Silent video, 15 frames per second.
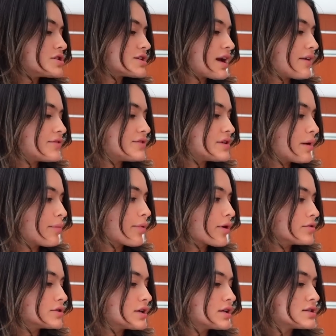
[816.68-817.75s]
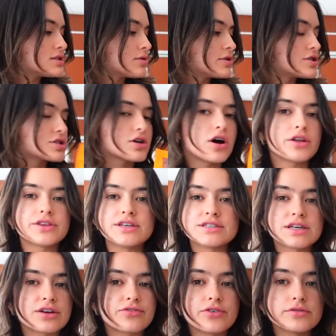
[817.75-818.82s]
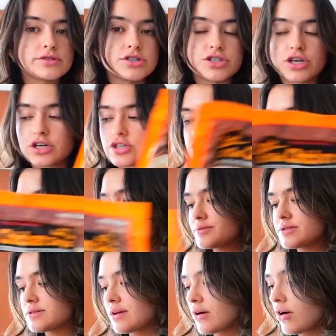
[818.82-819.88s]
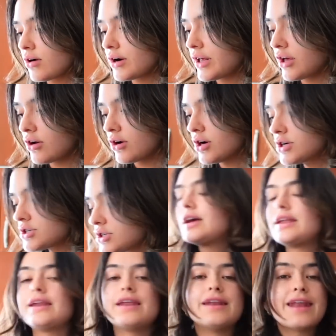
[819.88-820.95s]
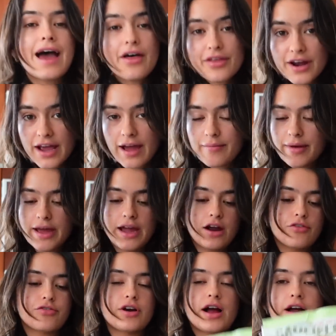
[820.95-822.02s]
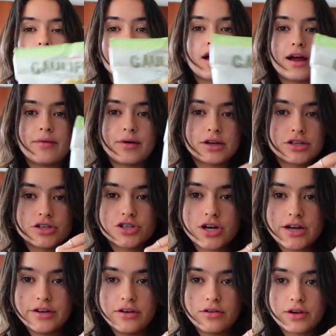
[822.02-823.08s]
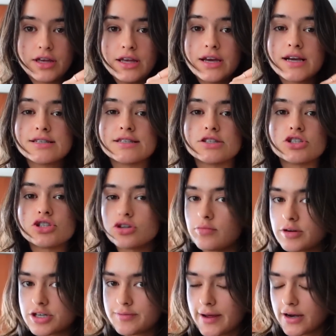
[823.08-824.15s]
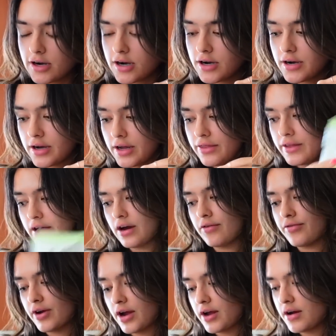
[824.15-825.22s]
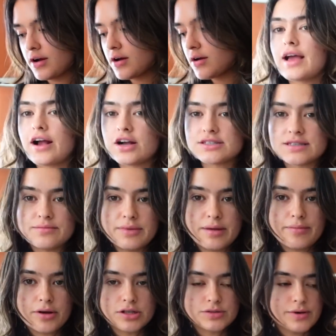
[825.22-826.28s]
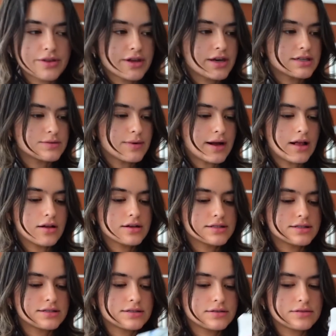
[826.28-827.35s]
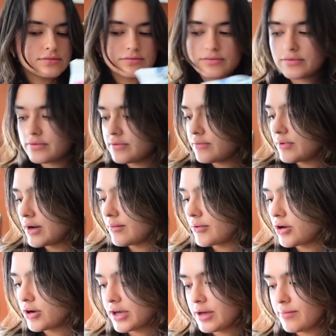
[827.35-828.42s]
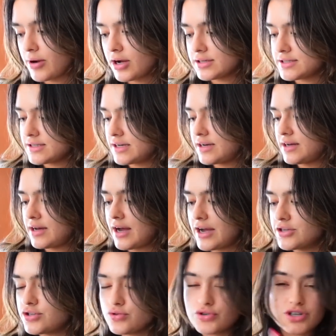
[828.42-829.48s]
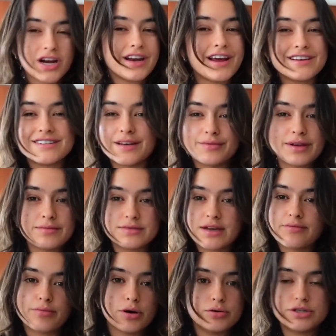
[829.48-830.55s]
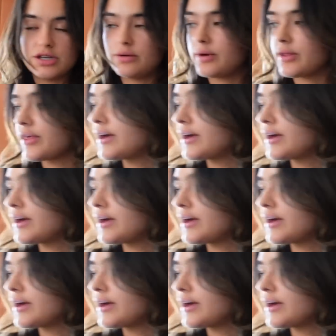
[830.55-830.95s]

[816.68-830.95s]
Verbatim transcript: just to have some protein. So I just got these like frozen chicken strips that are already cooked. Now that I have my air fryer, I wanted to try gnocchi because it's so much better in the air fryer. I got some meatballs with it as well because when I'm cooking pasta, I do try to sometimes have protein with